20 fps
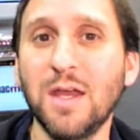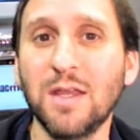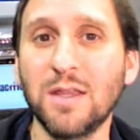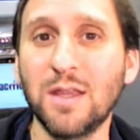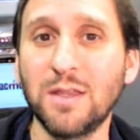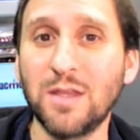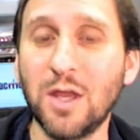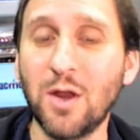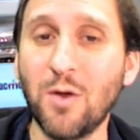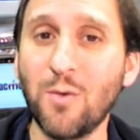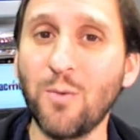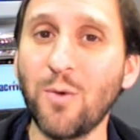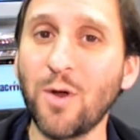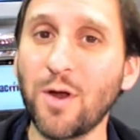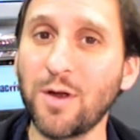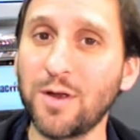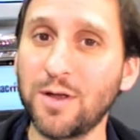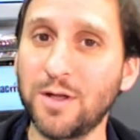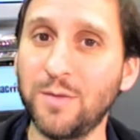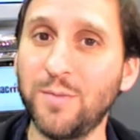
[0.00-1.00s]
that they don't
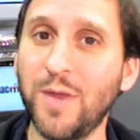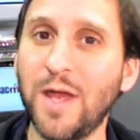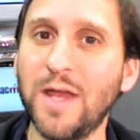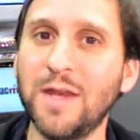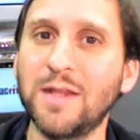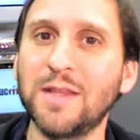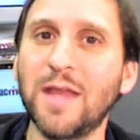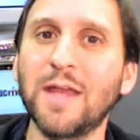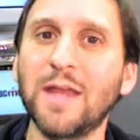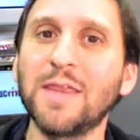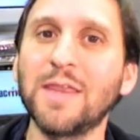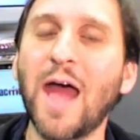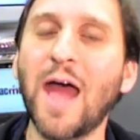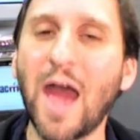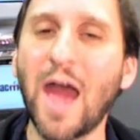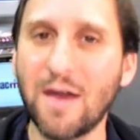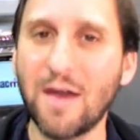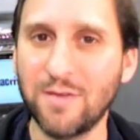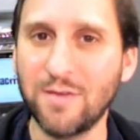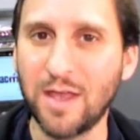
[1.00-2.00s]
work, complaining that the
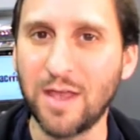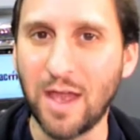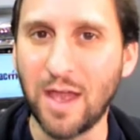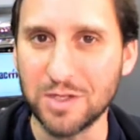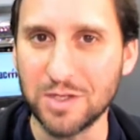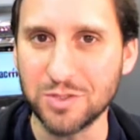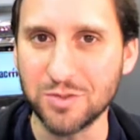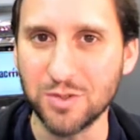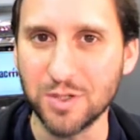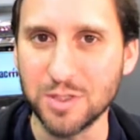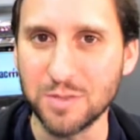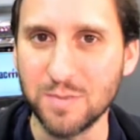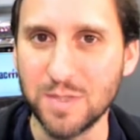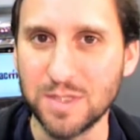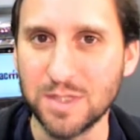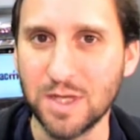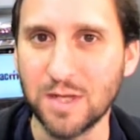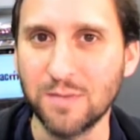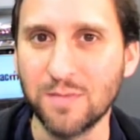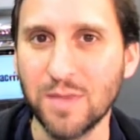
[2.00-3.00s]
Havok extra is
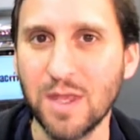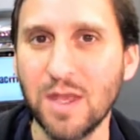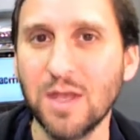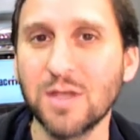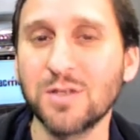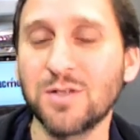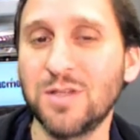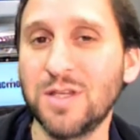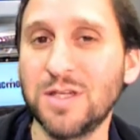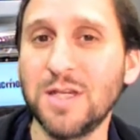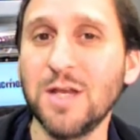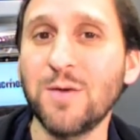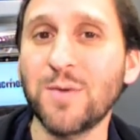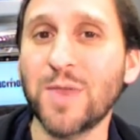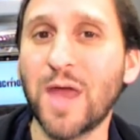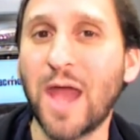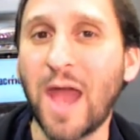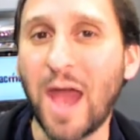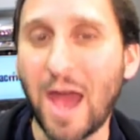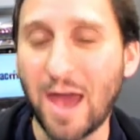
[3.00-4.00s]
missing. So the deal with
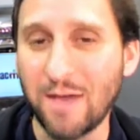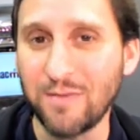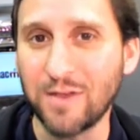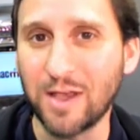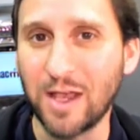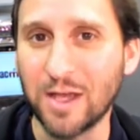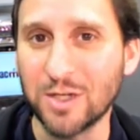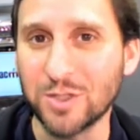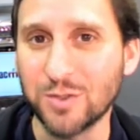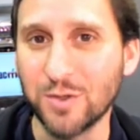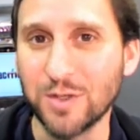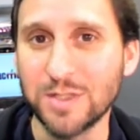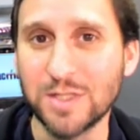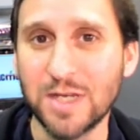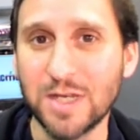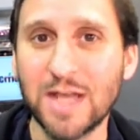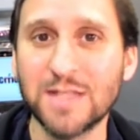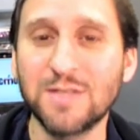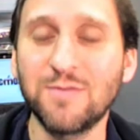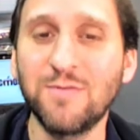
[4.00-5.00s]
the Havok extra is
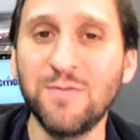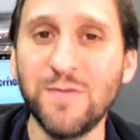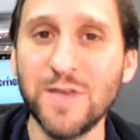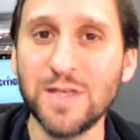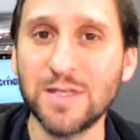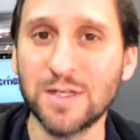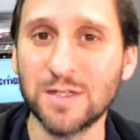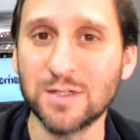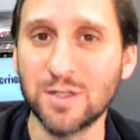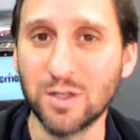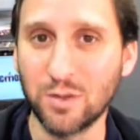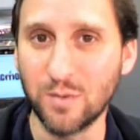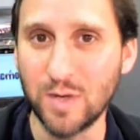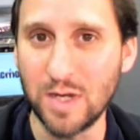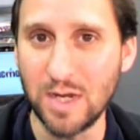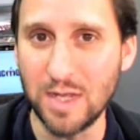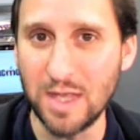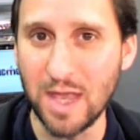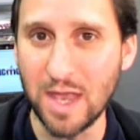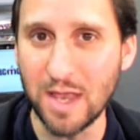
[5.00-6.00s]
that it adds physics to
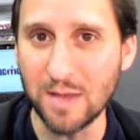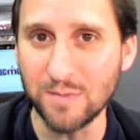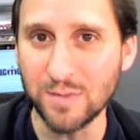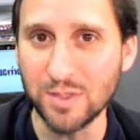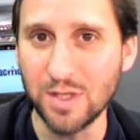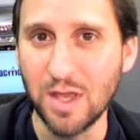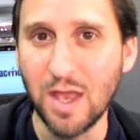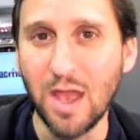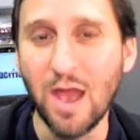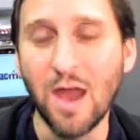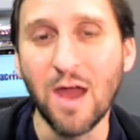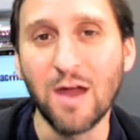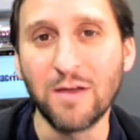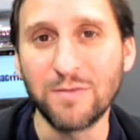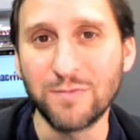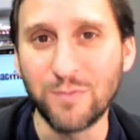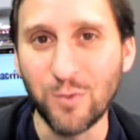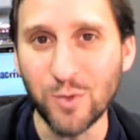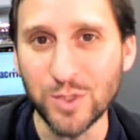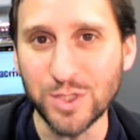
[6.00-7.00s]
3D games.
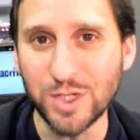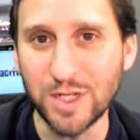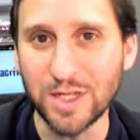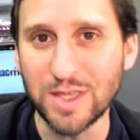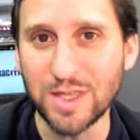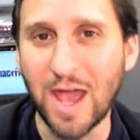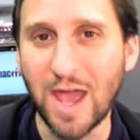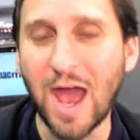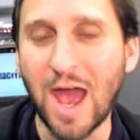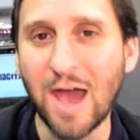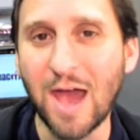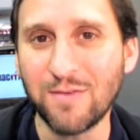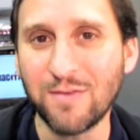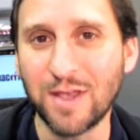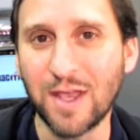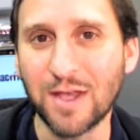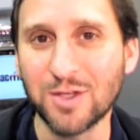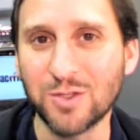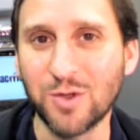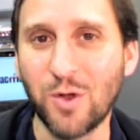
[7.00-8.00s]
Unfortunately, the
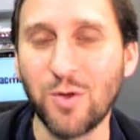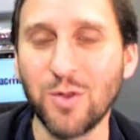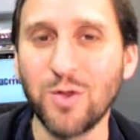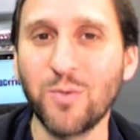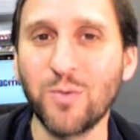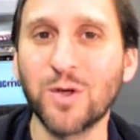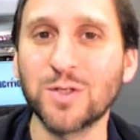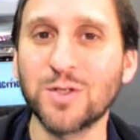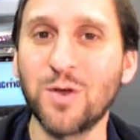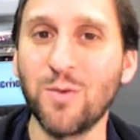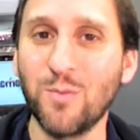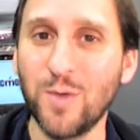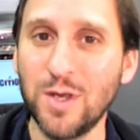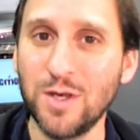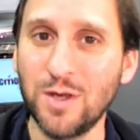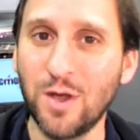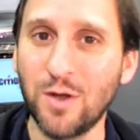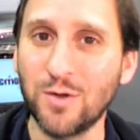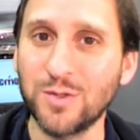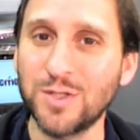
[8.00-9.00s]
Havok extra only works on
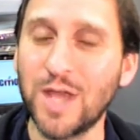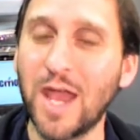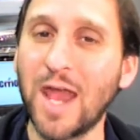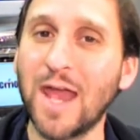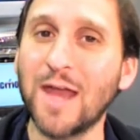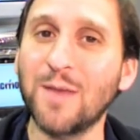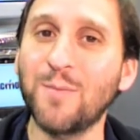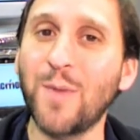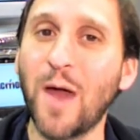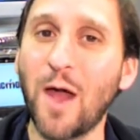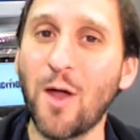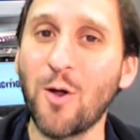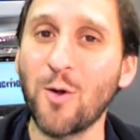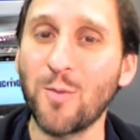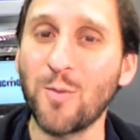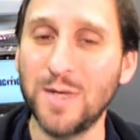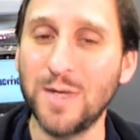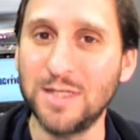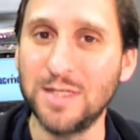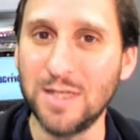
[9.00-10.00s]
Windows and
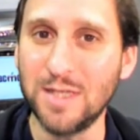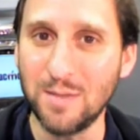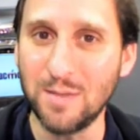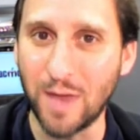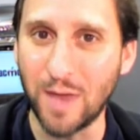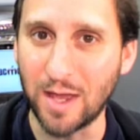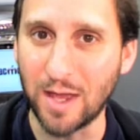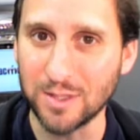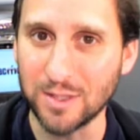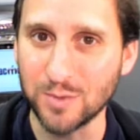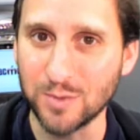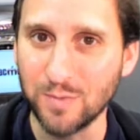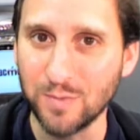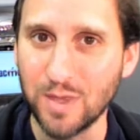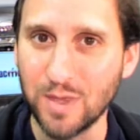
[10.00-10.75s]
PowerPC Macs.